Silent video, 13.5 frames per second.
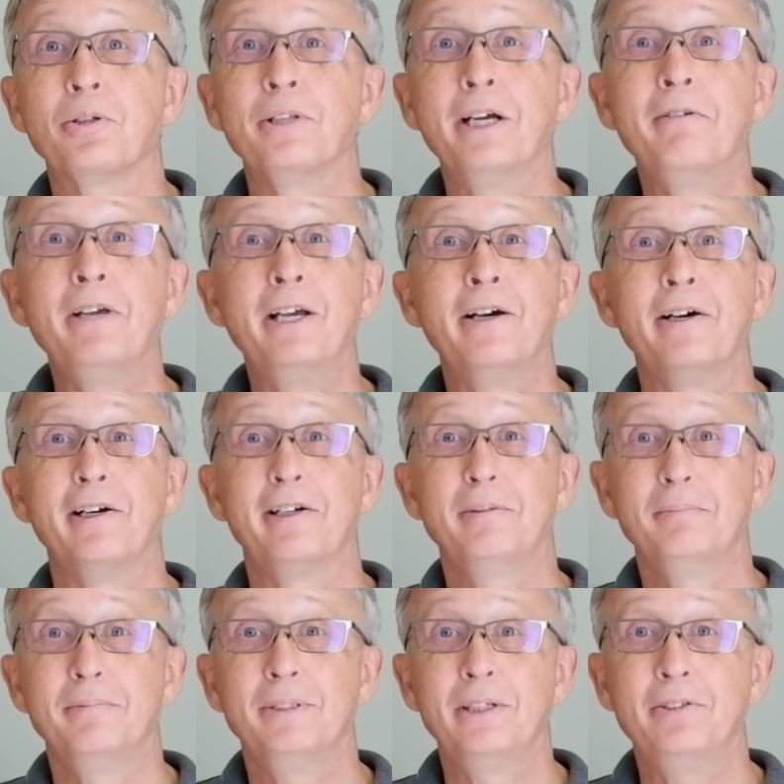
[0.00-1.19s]
So there we
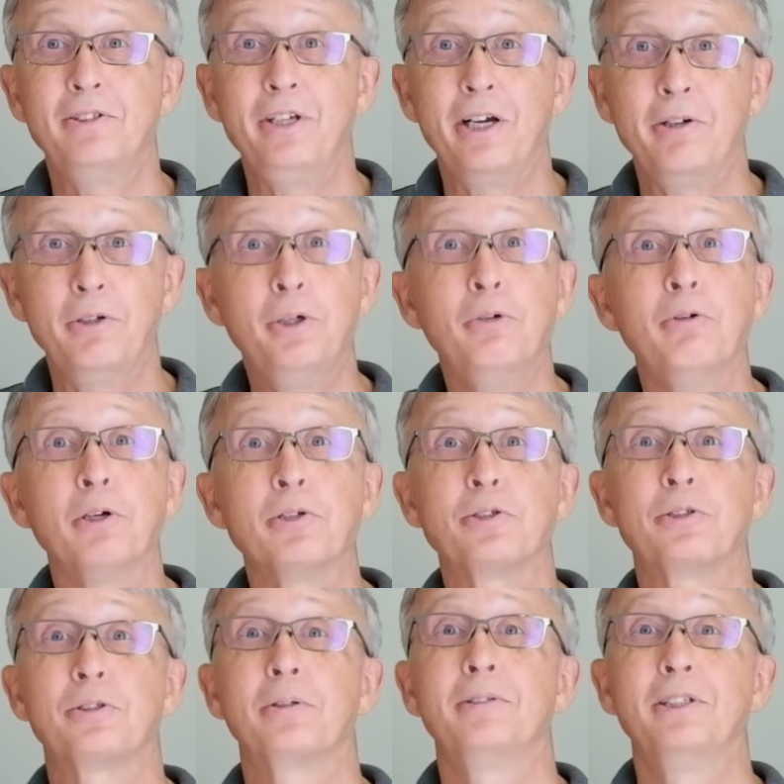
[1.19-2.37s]
are. The TRU
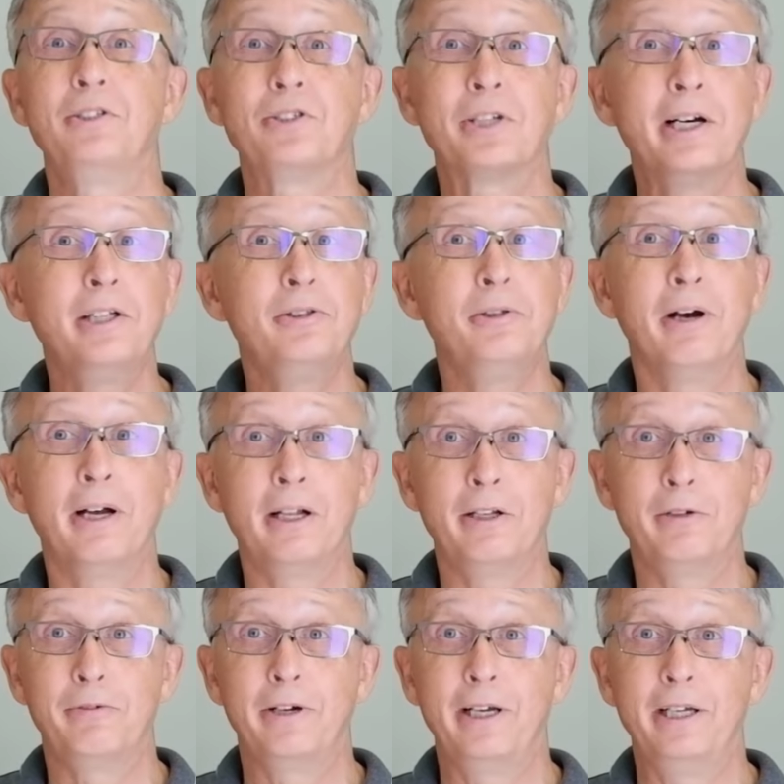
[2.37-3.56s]
was designed to
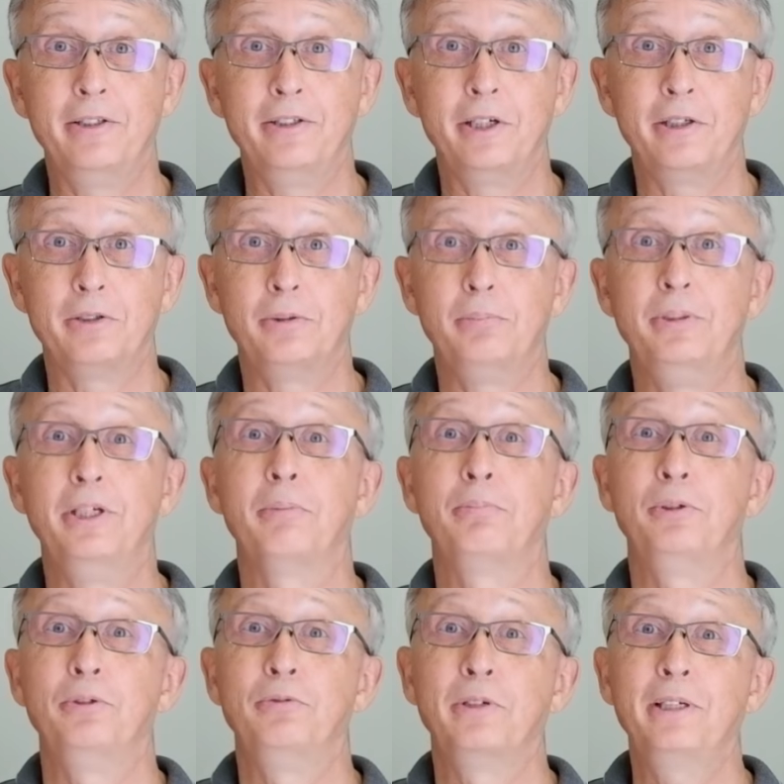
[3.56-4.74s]
allow for ATR to be
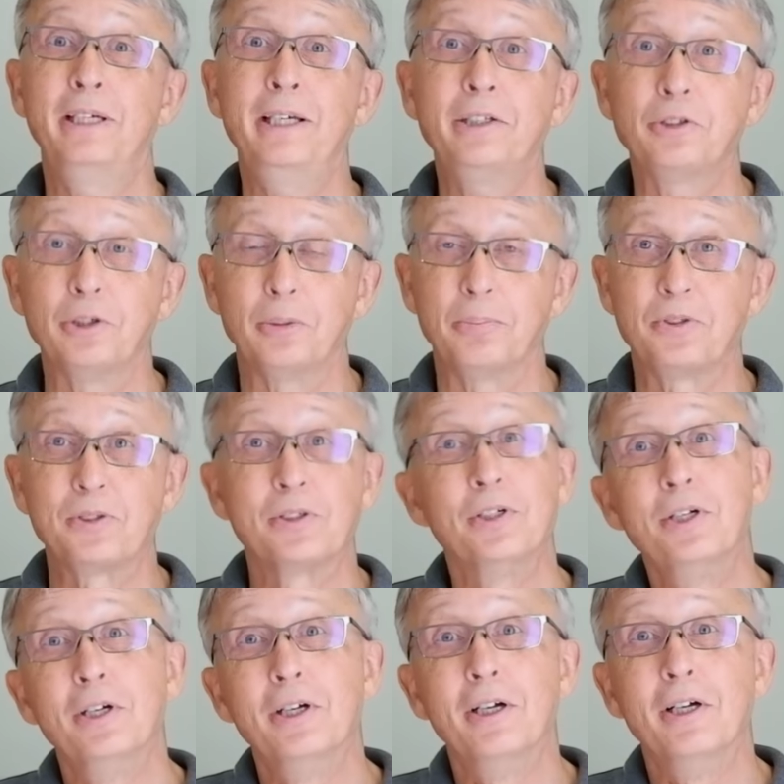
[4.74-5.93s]
approved for ETOPS,
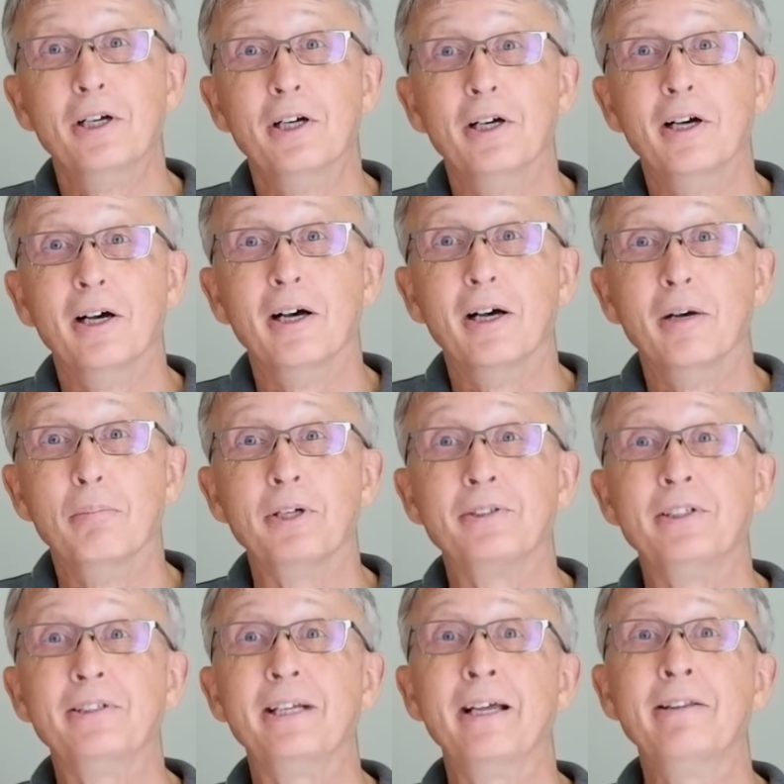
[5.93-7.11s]

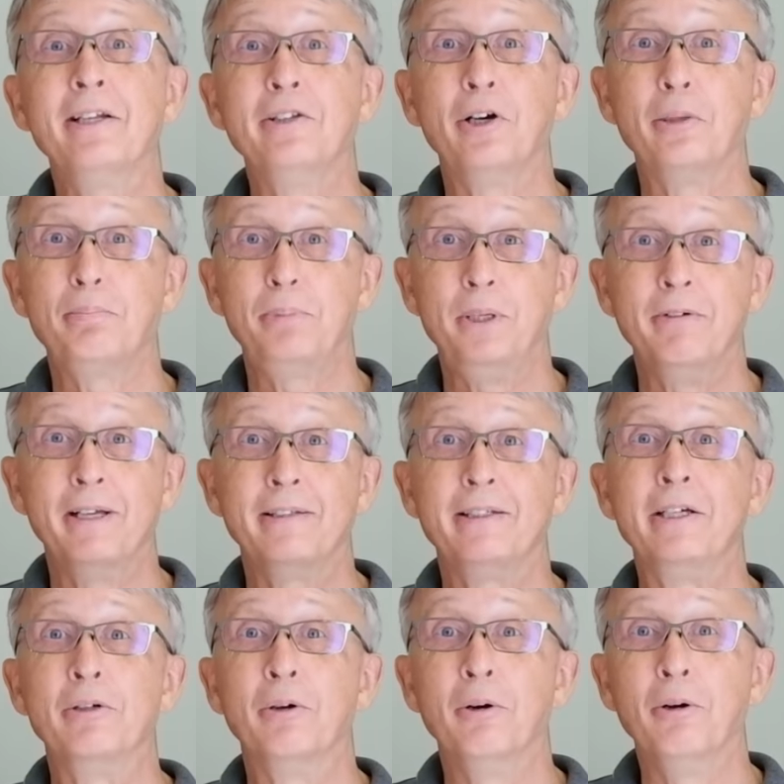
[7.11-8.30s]
but it ended up
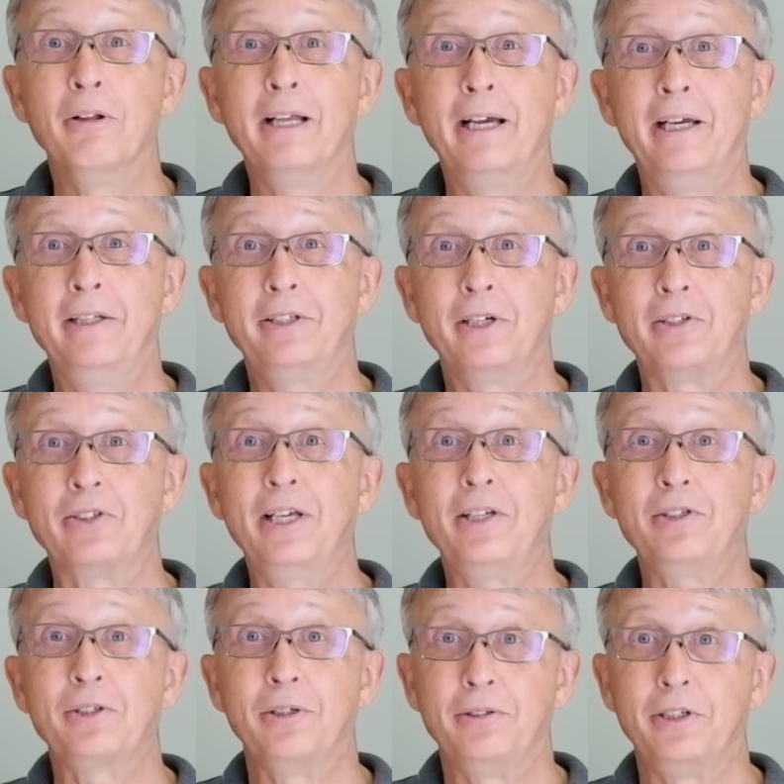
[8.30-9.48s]
preventing all ATR
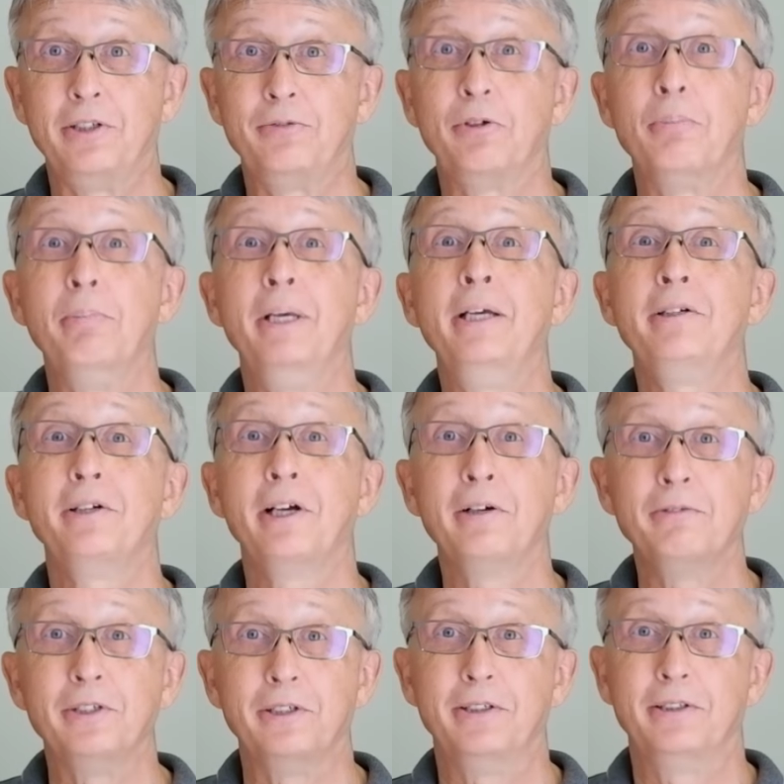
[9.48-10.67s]
600 from being
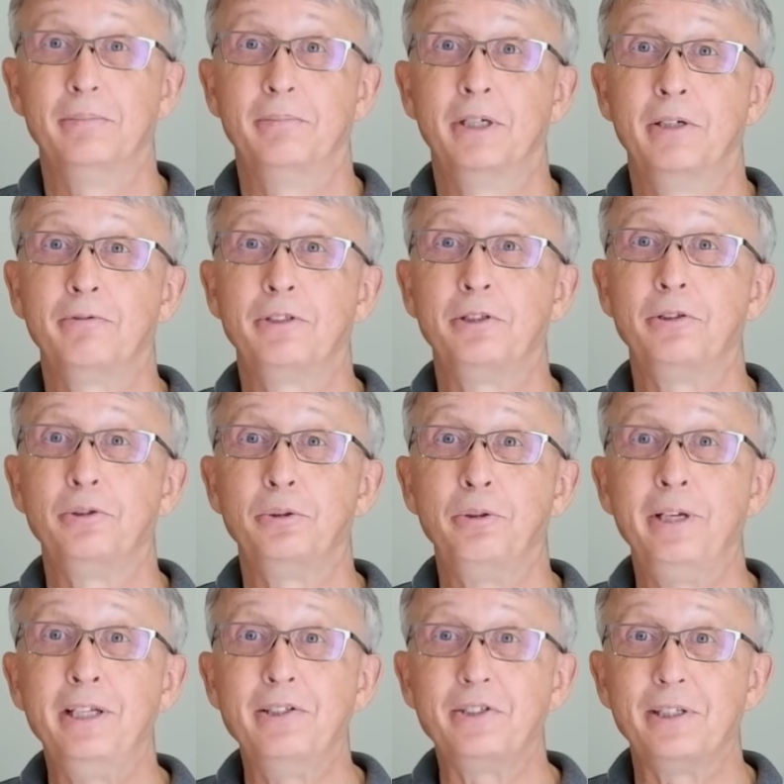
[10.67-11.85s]
grounded after the two
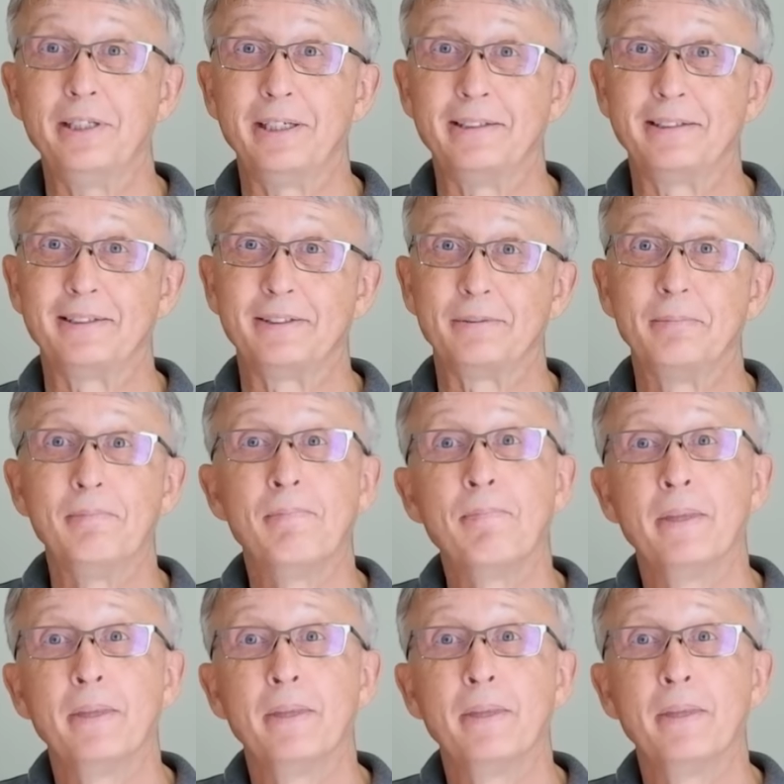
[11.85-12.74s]
incidents.